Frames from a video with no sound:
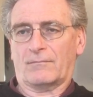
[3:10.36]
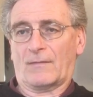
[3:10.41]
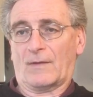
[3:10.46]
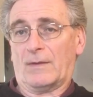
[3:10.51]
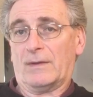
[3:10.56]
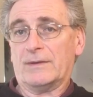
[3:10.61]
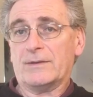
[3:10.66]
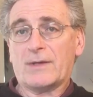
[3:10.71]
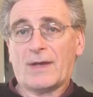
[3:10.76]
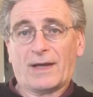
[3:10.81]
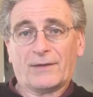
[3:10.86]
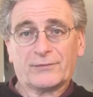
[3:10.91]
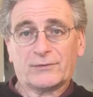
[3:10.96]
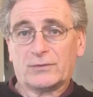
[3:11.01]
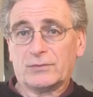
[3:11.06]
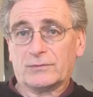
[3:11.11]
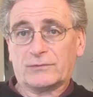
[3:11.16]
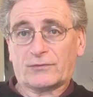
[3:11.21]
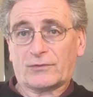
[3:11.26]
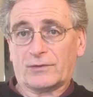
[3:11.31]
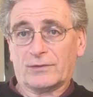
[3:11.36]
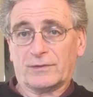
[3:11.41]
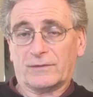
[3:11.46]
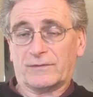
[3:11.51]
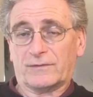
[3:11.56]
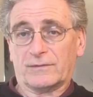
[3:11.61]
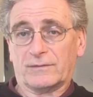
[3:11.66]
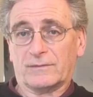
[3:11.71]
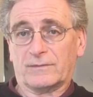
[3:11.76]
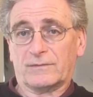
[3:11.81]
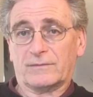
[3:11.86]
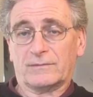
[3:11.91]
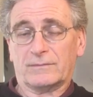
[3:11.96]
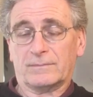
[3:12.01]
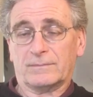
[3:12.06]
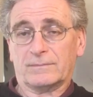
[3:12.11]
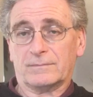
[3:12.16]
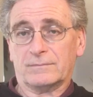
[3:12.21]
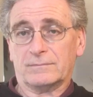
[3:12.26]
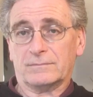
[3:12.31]
Well, you have two choices
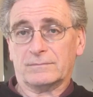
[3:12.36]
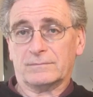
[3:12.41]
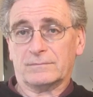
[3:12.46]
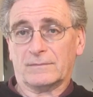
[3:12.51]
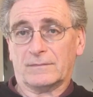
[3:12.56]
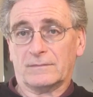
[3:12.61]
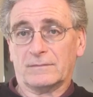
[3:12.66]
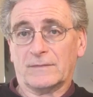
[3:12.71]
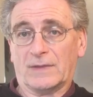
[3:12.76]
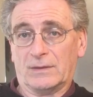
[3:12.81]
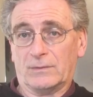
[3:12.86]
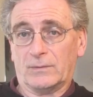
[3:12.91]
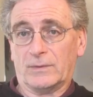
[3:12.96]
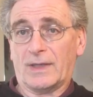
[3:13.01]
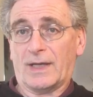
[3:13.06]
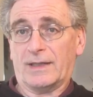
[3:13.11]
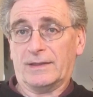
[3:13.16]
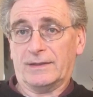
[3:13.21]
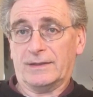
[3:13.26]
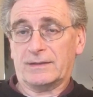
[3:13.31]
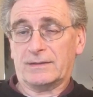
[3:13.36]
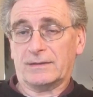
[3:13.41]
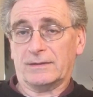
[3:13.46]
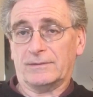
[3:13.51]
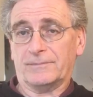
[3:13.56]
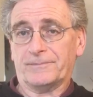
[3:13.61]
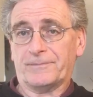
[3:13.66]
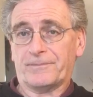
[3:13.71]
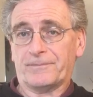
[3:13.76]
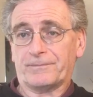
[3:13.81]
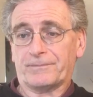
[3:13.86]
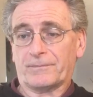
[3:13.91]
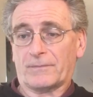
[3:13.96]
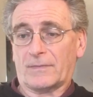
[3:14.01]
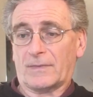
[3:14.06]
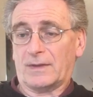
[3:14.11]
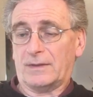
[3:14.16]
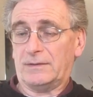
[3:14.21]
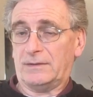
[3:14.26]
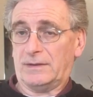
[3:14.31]
in reality.
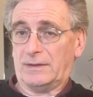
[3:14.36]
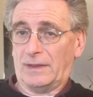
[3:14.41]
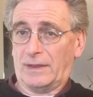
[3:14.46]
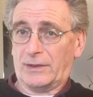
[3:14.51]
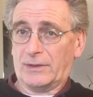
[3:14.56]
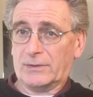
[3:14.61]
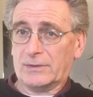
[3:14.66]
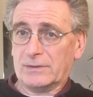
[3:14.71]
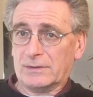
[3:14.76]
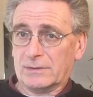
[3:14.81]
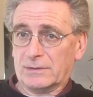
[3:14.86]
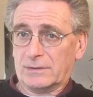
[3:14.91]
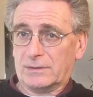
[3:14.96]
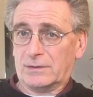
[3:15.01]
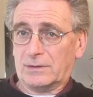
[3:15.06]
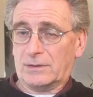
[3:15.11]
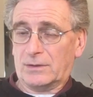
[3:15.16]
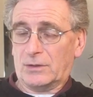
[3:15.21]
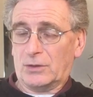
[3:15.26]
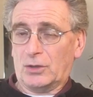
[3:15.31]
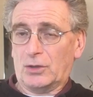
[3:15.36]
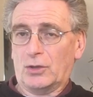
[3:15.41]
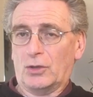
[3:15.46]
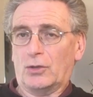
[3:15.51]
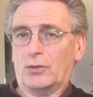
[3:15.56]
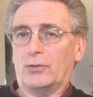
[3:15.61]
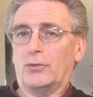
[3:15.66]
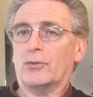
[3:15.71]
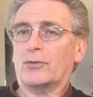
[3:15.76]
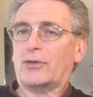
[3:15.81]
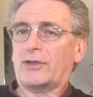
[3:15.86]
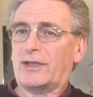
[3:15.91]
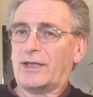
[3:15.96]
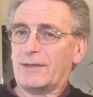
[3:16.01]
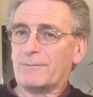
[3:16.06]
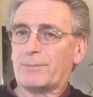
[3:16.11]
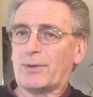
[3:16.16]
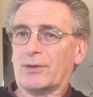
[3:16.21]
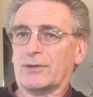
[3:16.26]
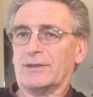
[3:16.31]
Either you
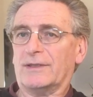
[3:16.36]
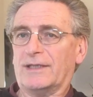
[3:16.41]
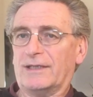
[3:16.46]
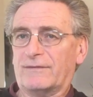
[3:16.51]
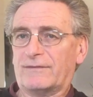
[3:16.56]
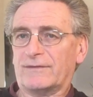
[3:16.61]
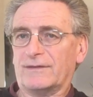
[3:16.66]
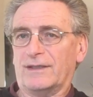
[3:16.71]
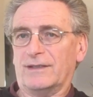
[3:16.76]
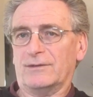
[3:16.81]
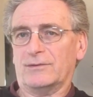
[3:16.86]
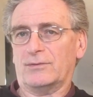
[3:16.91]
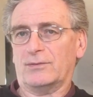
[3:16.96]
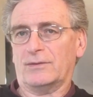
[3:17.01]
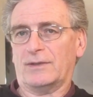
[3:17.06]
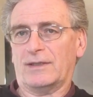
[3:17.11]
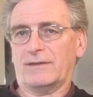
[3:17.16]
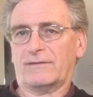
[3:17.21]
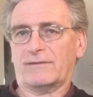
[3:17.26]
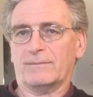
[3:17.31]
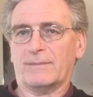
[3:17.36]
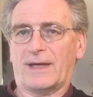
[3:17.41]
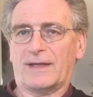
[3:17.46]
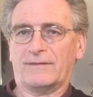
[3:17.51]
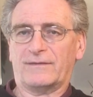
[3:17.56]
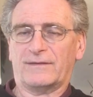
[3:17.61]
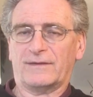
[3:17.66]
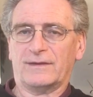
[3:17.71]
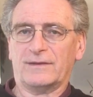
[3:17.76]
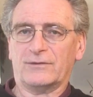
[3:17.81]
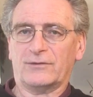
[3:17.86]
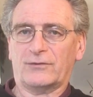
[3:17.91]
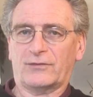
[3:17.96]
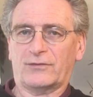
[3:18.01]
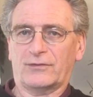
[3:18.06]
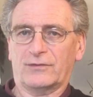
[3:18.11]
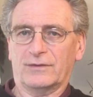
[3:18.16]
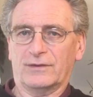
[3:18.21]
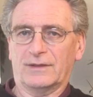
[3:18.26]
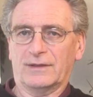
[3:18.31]
keep on listening to this
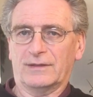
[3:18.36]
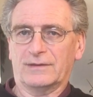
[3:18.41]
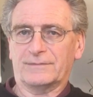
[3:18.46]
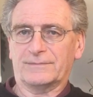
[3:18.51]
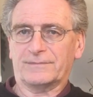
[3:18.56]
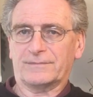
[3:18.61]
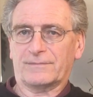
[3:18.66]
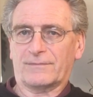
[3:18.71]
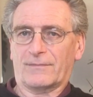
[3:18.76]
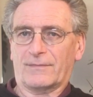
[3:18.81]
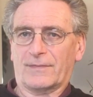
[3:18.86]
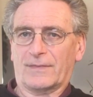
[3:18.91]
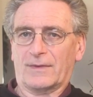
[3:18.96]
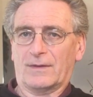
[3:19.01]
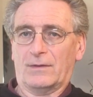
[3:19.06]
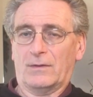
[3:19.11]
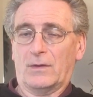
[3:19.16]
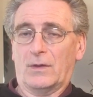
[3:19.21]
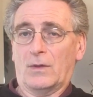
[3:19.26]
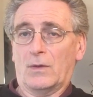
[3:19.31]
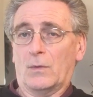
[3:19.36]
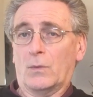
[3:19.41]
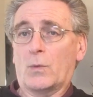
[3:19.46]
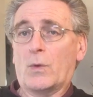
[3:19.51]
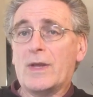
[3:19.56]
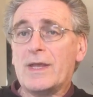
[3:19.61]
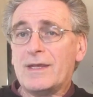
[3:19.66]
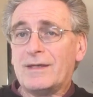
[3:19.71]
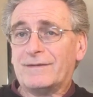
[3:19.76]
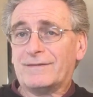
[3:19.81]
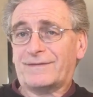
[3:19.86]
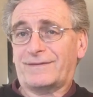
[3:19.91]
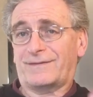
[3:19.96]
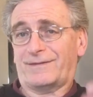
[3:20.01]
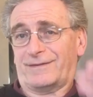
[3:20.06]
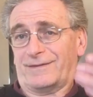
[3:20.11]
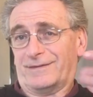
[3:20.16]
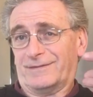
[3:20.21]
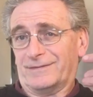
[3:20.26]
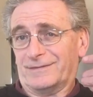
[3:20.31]
message
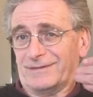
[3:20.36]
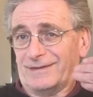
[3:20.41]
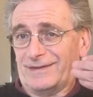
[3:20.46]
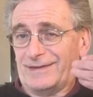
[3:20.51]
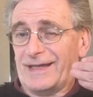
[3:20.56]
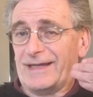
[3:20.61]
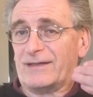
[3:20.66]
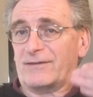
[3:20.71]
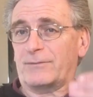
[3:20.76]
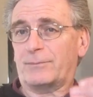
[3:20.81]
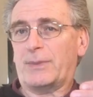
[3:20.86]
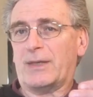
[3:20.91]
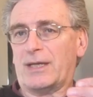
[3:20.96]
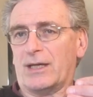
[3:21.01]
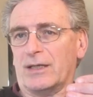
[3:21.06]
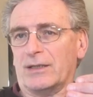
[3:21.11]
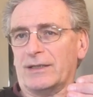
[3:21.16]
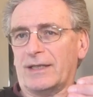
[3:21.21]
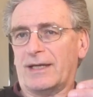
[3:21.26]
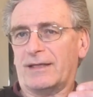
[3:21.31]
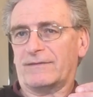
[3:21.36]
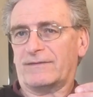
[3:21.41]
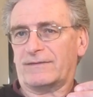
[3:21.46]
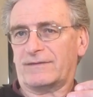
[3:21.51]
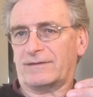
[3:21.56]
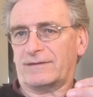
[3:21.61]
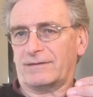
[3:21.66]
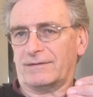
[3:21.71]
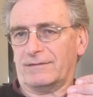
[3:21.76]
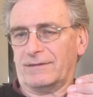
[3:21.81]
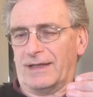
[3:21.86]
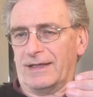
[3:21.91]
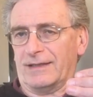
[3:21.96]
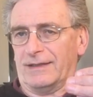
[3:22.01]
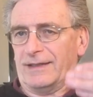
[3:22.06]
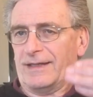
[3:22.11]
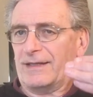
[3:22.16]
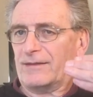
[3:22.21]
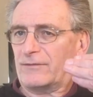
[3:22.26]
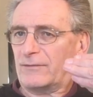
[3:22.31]
with, let's be honest
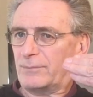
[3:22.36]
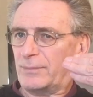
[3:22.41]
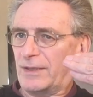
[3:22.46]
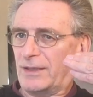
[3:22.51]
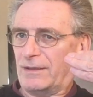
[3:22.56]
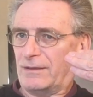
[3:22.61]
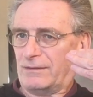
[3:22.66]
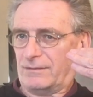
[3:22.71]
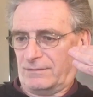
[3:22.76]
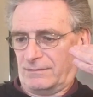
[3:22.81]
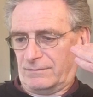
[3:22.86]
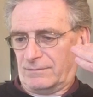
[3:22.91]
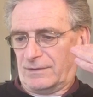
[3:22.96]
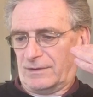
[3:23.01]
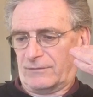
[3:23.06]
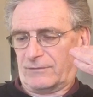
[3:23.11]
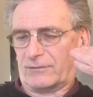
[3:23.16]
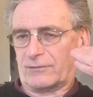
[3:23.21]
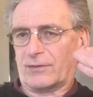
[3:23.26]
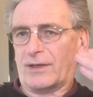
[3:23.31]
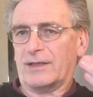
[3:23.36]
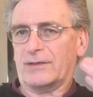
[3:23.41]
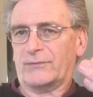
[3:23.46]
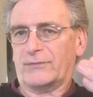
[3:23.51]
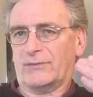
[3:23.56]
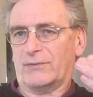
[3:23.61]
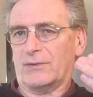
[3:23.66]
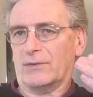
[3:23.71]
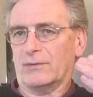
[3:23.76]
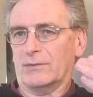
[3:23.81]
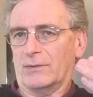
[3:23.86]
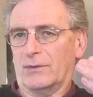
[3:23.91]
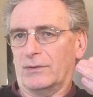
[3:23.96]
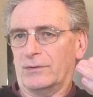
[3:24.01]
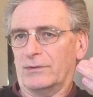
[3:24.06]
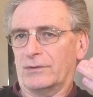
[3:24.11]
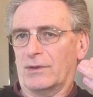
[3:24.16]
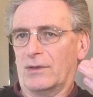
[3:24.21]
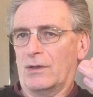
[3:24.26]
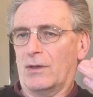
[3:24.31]
and let's be
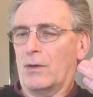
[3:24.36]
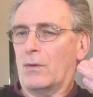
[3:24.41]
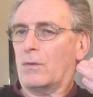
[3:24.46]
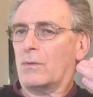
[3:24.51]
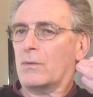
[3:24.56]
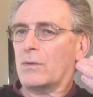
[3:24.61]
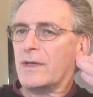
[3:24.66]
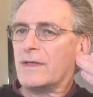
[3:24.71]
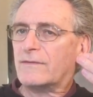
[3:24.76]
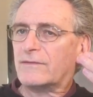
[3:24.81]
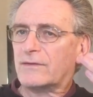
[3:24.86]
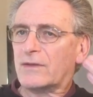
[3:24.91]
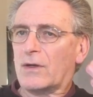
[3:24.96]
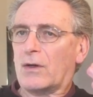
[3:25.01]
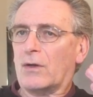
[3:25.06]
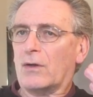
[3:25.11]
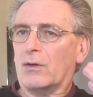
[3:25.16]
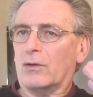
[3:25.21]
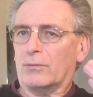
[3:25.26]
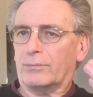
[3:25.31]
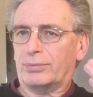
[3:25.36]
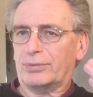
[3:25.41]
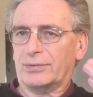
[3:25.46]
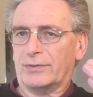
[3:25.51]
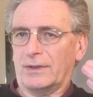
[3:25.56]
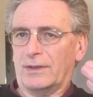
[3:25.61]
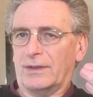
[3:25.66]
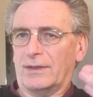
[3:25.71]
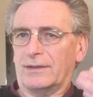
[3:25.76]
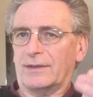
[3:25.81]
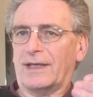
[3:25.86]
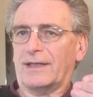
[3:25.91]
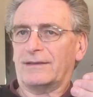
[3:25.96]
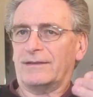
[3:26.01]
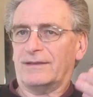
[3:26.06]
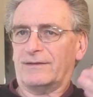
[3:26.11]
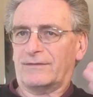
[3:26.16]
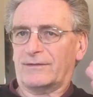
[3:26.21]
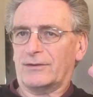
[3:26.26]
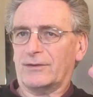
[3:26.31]
straightforward, with the hope
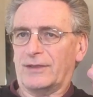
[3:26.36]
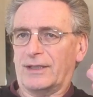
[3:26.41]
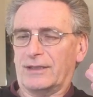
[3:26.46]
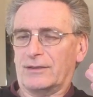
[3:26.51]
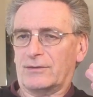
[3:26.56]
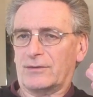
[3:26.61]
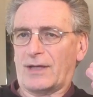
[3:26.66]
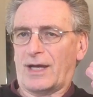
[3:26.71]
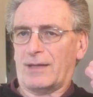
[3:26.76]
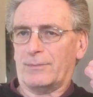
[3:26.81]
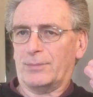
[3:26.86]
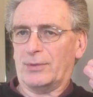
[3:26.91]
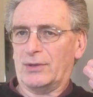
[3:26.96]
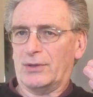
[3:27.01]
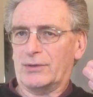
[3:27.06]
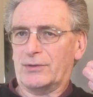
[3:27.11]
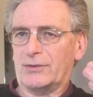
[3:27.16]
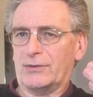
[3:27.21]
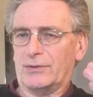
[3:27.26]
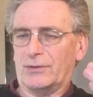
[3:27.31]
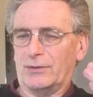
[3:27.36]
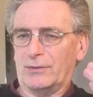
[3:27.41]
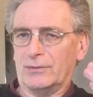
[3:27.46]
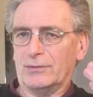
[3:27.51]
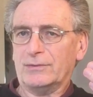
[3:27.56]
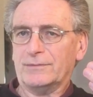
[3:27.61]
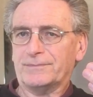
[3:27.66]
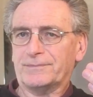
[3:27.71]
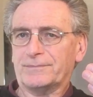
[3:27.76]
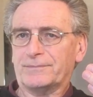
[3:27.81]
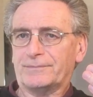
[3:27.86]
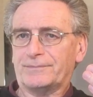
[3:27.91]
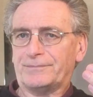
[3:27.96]
that it's going to happen to you.